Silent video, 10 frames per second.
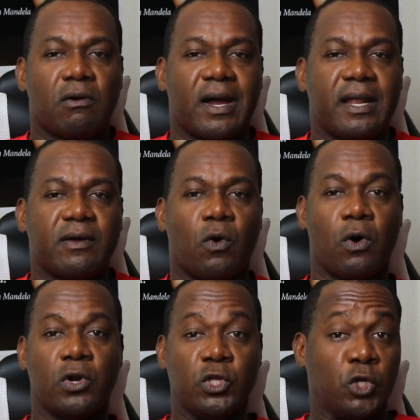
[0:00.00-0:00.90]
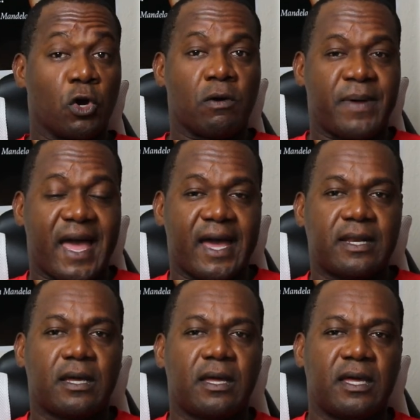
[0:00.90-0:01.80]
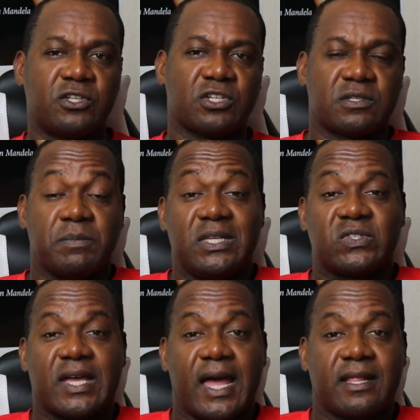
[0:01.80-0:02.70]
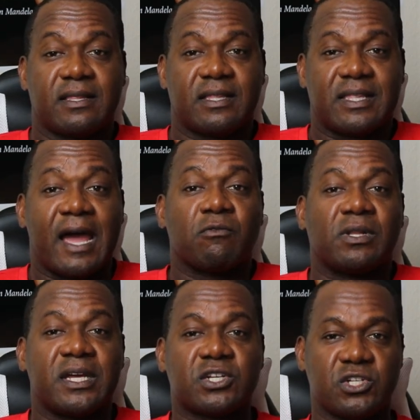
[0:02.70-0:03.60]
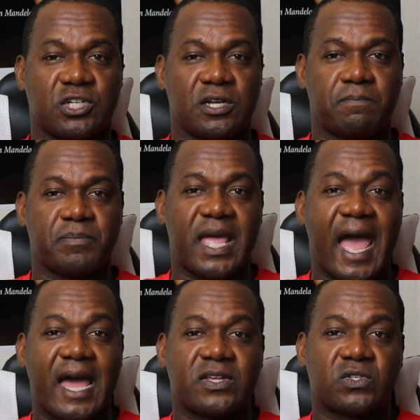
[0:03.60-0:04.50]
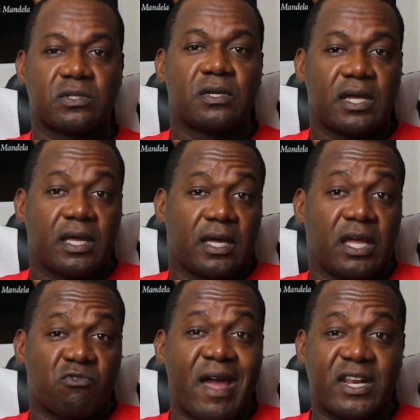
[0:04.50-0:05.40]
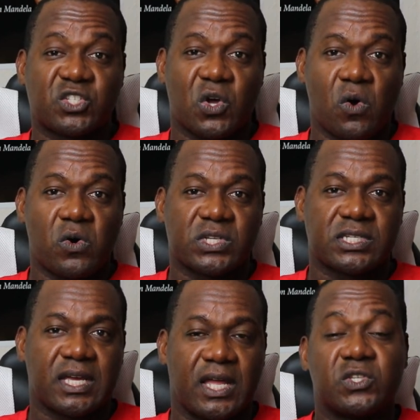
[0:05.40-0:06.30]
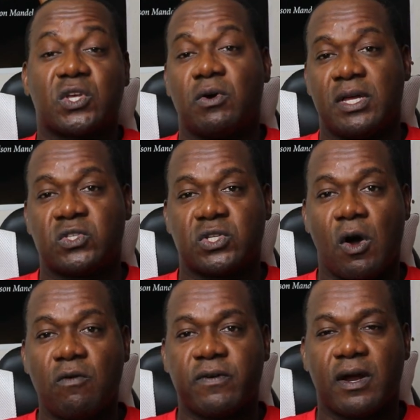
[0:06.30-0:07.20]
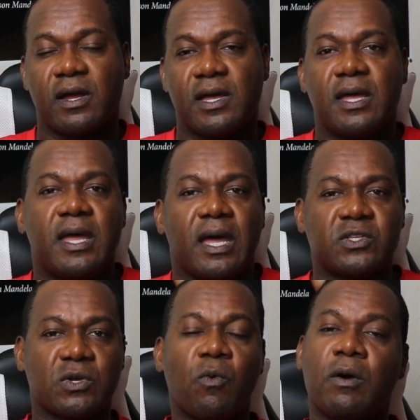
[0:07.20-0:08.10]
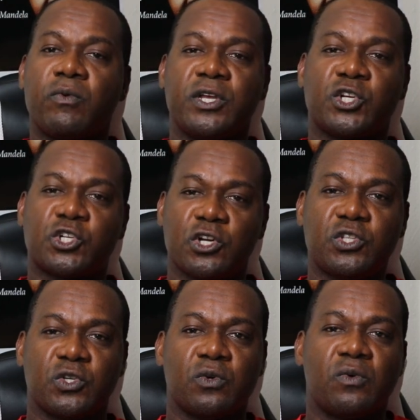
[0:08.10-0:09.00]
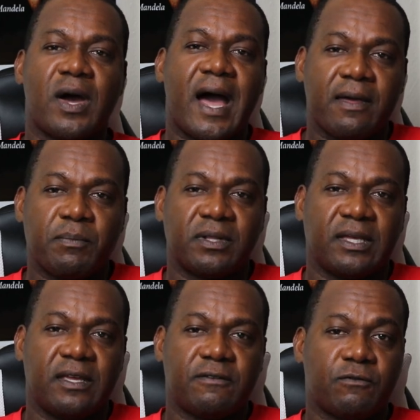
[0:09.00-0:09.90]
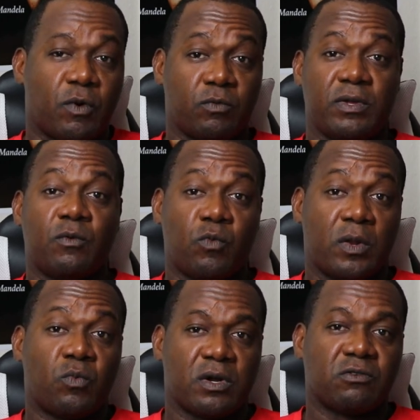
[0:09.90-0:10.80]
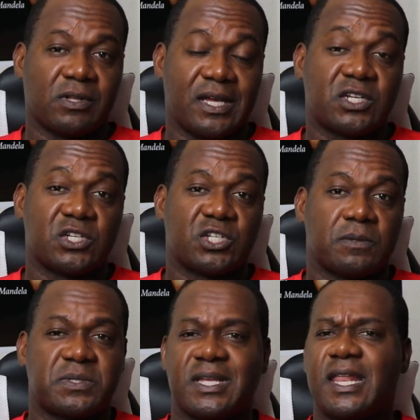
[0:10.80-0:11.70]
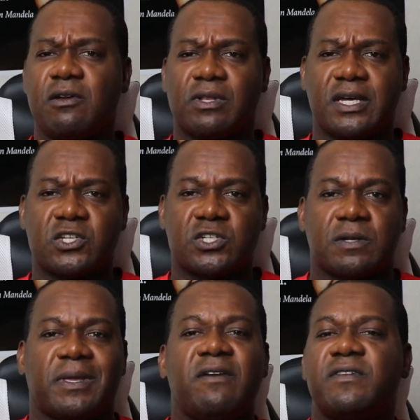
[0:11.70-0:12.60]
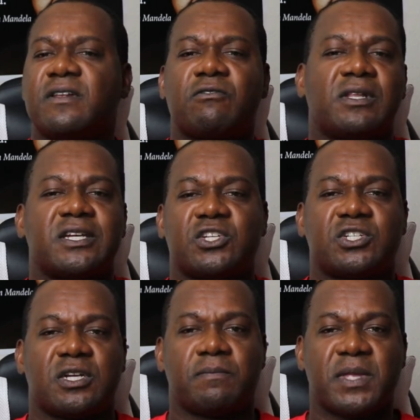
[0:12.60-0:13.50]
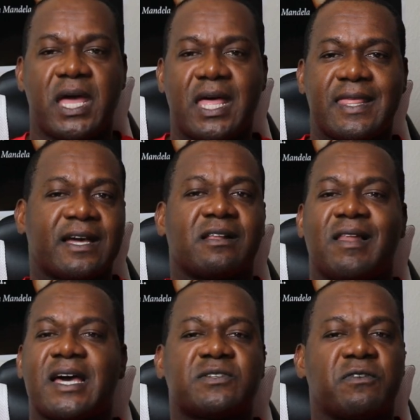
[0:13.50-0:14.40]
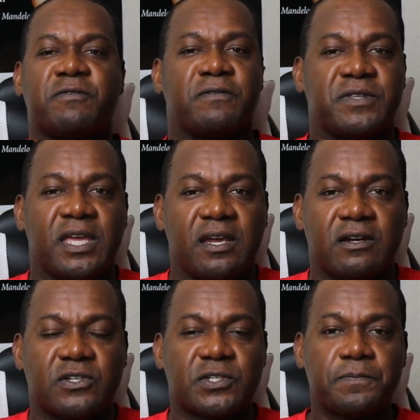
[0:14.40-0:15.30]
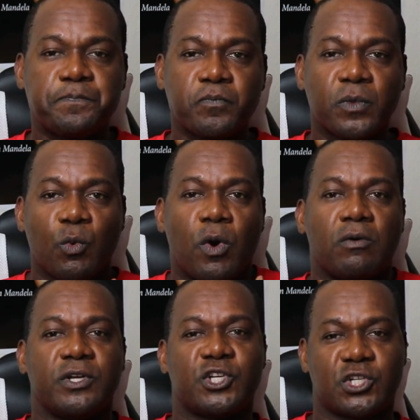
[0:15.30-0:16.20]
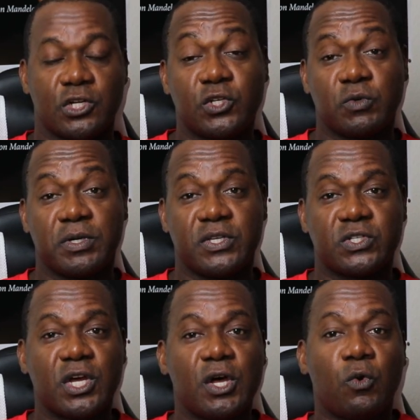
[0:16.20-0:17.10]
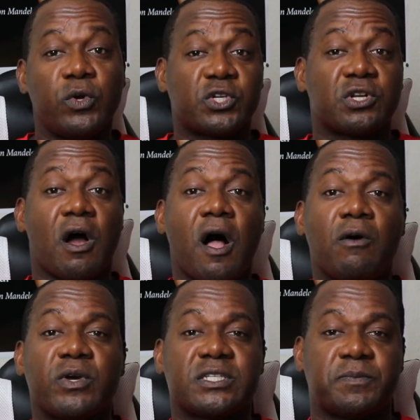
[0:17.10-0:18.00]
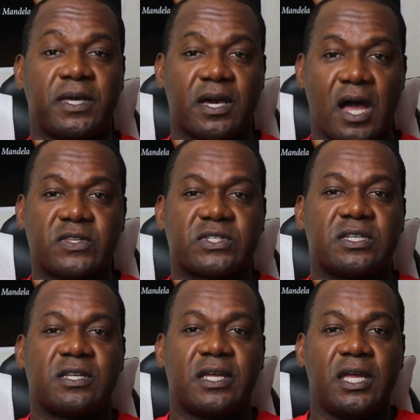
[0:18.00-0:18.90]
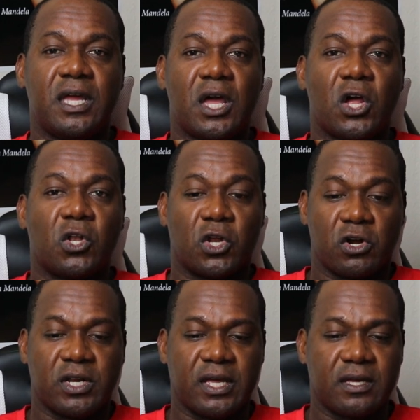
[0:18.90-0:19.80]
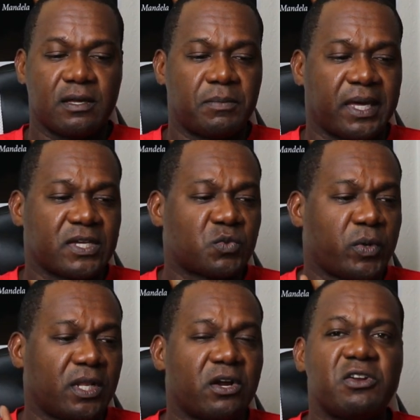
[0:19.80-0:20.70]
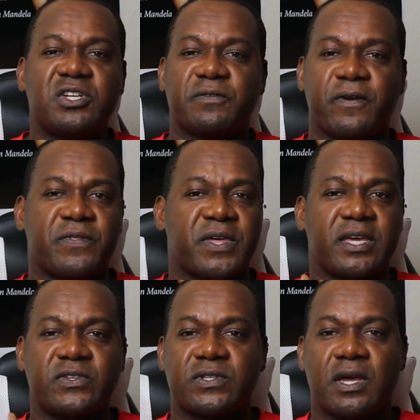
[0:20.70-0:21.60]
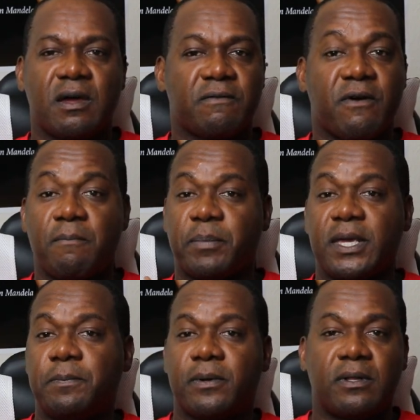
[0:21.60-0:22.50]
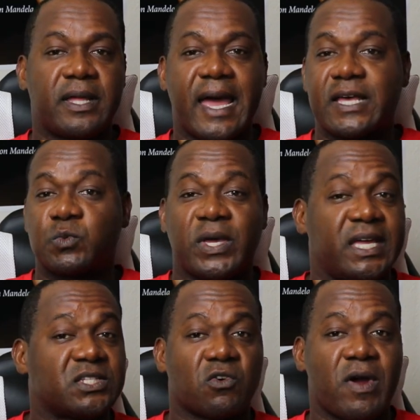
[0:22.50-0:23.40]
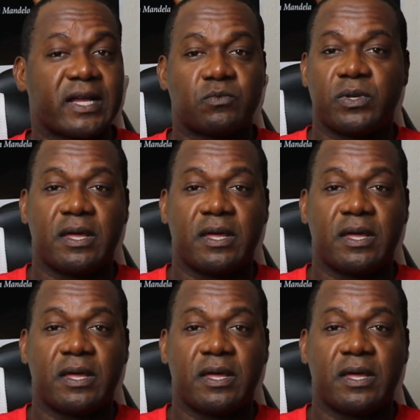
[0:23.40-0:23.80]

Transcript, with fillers: right? Or you're bad. It just means that that relationship has, it ran its course, and so it's over. And so what we should do, I believe, when we when we're in relationships, in any relationship, even in a relationship that could last for 50 years. What we should do is we should always be constantly learning because we learn different things from people as we interact